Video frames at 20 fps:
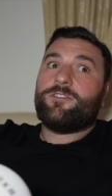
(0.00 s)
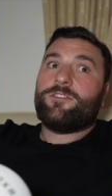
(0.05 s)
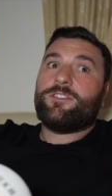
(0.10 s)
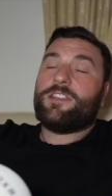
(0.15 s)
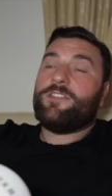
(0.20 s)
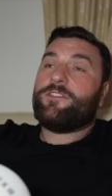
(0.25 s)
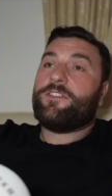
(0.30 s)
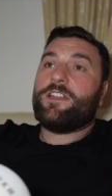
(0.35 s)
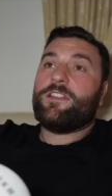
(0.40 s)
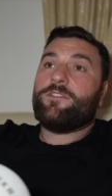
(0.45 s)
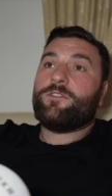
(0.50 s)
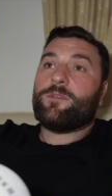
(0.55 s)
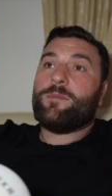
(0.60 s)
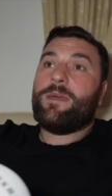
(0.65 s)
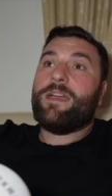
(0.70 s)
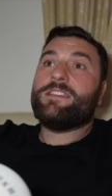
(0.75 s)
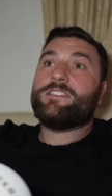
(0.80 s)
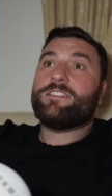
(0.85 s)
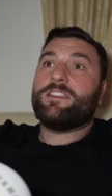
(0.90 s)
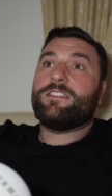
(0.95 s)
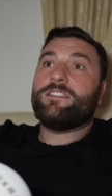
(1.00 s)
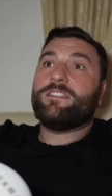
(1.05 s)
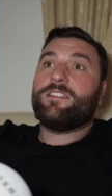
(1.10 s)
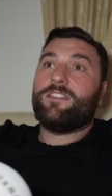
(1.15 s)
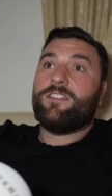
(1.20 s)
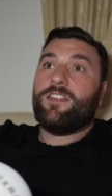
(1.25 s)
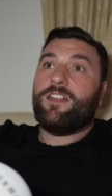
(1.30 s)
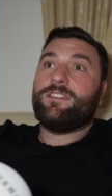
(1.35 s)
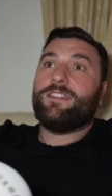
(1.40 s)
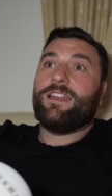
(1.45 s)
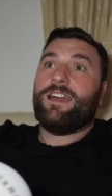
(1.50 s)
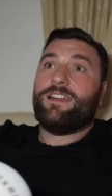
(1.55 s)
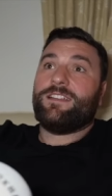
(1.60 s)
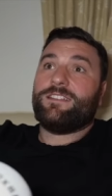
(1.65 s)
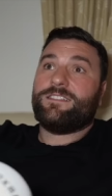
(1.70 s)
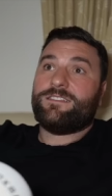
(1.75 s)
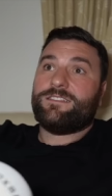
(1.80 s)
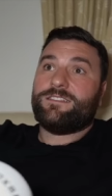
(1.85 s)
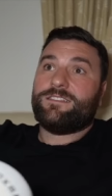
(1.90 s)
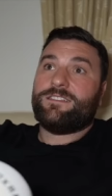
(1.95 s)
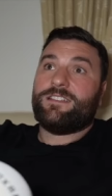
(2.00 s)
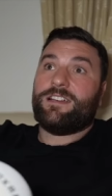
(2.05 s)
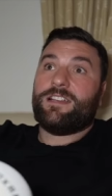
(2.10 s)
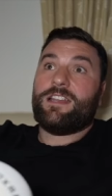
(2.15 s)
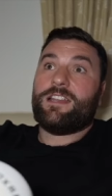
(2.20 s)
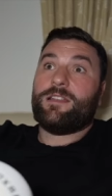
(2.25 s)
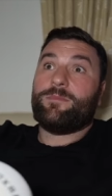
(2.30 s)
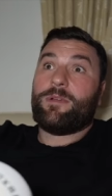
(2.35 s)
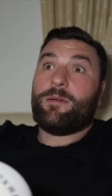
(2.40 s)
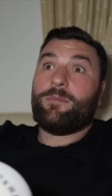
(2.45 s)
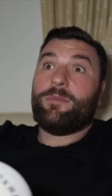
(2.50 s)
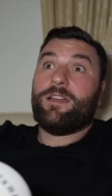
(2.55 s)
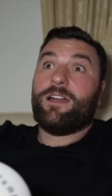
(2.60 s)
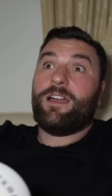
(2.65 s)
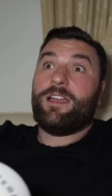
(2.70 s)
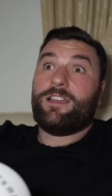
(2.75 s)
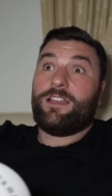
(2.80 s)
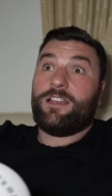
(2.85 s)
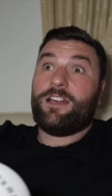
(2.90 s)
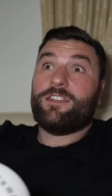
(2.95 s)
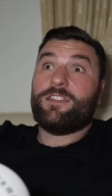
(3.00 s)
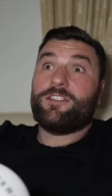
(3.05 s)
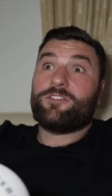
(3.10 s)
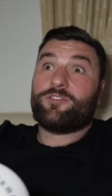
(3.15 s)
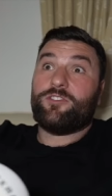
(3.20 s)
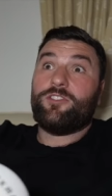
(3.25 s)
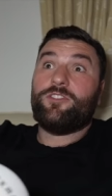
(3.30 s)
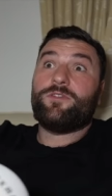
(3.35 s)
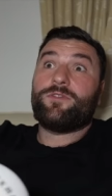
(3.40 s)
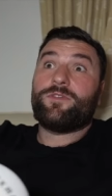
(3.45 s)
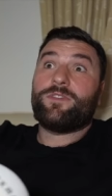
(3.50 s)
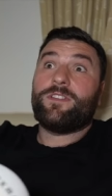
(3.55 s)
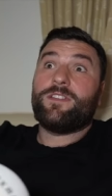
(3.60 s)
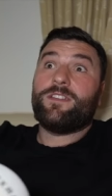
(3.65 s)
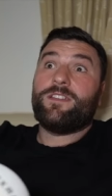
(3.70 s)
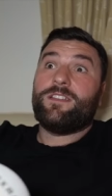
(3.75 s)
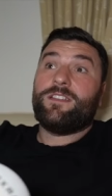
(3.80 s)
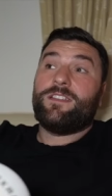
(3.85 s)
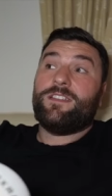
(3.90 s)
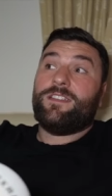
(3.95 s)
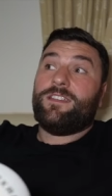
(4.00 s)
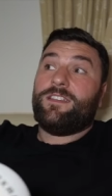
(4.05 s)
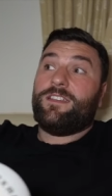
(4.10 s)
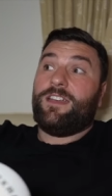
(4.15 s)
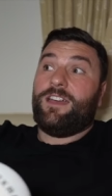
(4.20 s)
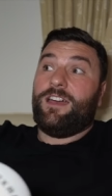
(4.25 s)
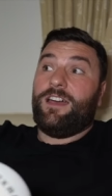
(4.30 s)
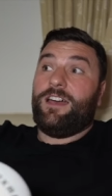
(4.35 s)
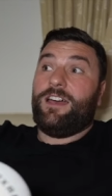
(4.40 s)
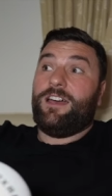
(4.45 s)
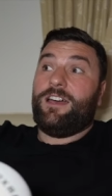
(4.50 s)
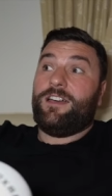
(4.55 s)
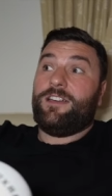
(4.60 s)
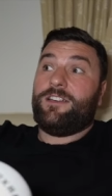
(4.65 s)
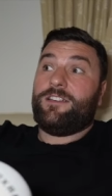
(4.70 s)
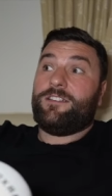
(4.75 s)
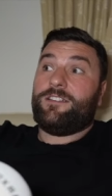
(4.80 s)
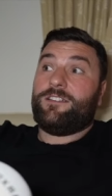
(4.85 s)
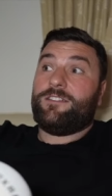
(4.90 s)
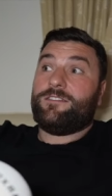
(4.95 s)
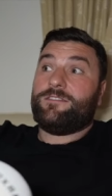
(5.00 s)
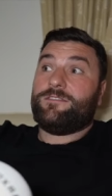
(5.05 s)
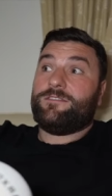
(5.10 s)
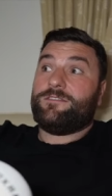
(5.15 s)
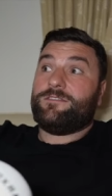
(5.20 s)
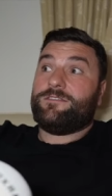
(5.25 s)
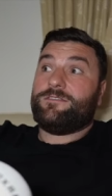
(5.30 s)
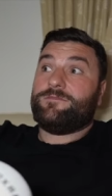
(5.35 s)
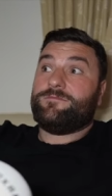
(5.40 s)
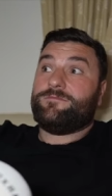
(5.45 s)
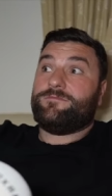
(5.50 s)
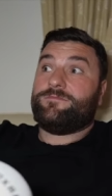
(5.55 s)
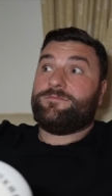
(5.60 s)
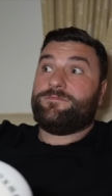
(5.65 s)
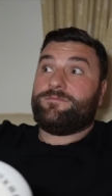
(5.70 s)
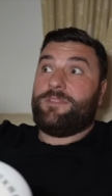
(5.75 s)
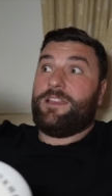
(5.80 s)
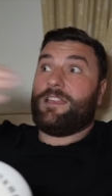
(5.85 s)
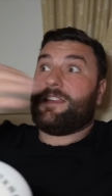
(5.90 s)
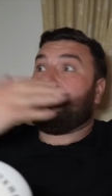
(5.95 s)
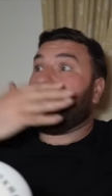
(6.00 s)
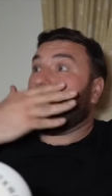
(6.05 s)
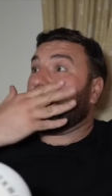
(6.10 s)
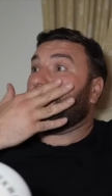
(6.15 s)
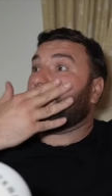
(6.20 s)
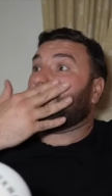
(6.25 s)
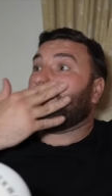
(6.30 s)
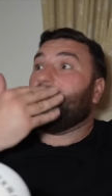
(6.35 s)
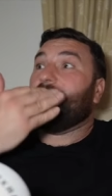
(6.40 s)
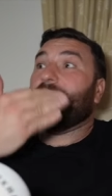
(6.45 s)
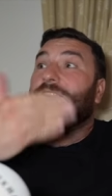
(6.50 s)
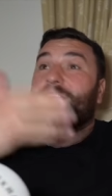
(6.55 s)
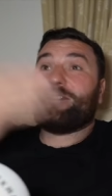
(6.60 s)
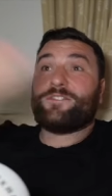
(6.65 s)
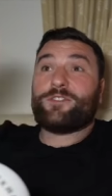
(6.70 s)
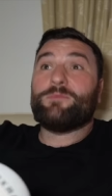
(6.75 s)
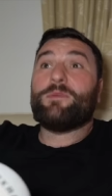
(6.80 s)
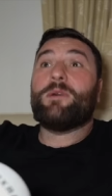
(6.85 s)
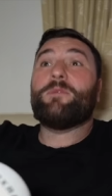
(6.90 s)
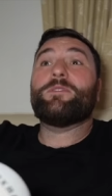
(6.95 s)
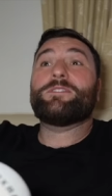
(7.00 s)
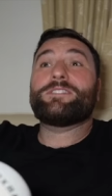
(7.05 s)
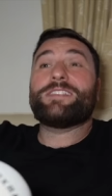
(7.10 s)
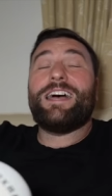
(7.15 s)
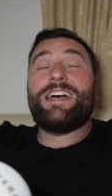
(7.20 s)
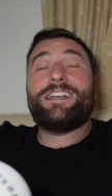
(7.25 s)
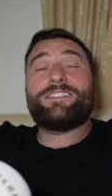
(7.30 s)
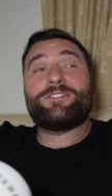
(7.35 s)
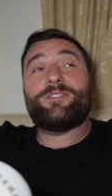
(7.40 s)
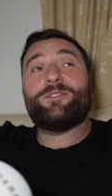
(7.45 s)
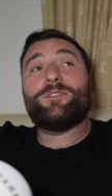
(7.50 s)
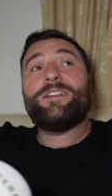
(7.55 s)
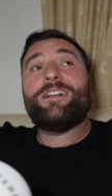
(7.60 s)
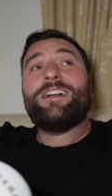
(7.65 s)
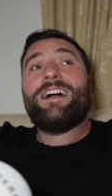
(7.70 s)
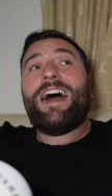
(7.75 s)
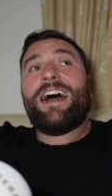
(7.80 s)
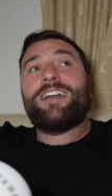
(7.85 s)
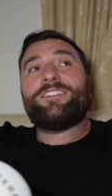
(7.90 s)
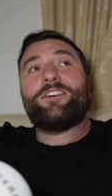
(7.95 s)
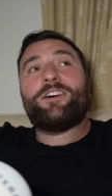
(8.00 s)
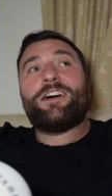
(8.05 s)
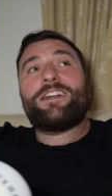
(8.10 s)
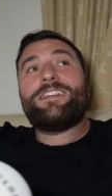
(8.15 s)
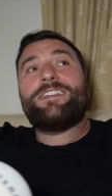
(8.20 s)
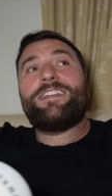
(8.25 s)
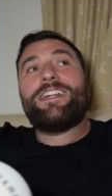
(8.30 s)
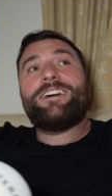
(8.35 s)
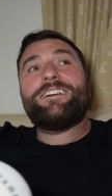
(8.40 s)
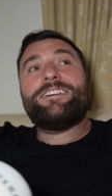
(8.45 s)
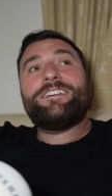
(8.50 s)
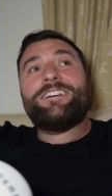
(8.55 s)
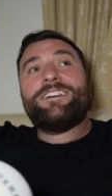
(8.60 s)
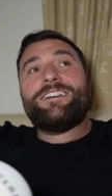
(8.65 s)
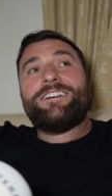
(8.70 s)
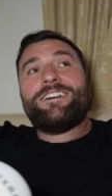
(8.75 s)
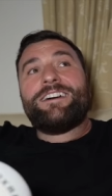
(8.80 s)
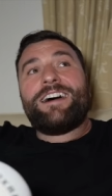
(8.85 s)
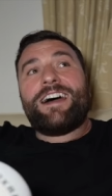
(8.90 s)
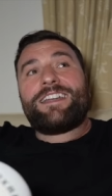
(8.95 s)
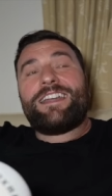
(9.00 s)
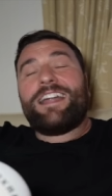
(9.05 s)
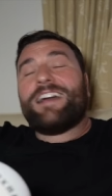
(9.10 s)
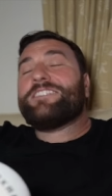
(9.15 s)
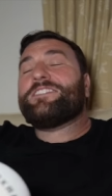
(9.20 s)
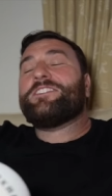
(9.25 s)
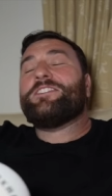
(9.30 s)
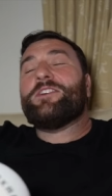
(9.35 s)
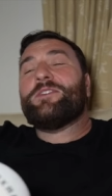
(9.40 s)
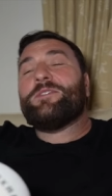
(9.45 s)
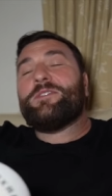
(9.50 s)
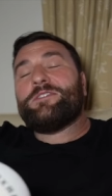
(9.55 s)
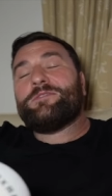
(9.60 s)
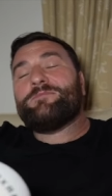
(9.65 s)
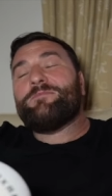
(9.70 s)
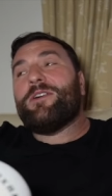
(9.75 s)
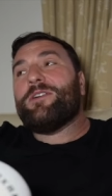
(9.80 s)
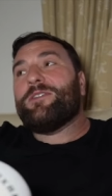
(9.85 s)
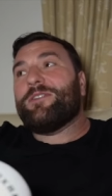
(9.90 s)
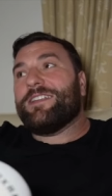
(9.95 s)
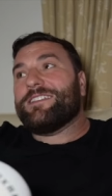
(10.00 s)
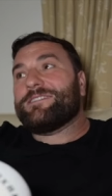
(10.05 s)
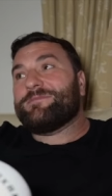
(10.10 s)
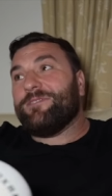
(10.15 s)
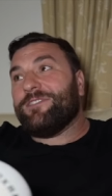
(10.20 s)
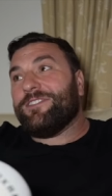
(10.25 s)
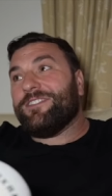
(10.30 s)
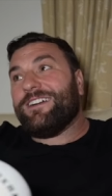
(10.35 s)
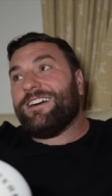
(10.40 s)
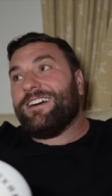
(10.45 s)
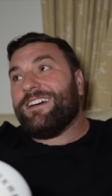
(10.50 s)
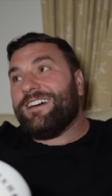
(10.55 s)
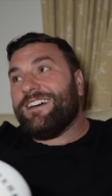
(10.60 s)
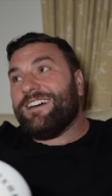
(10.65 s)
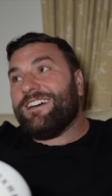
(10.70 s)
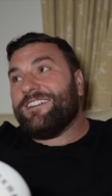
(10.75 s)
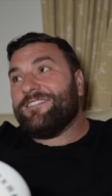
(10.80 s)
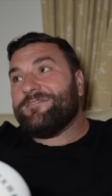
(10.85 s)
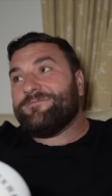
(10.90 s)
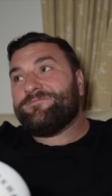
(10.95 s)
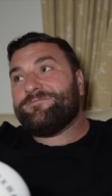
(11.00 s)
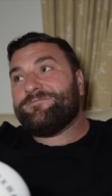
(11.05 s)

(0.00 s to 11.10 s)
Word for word: different information than that, and he'd have probably got, he'd have got the truth. Uh, he'd got the truth if someone was there. So I don't. I'd, I'd like to know who's Bowlers, but uh,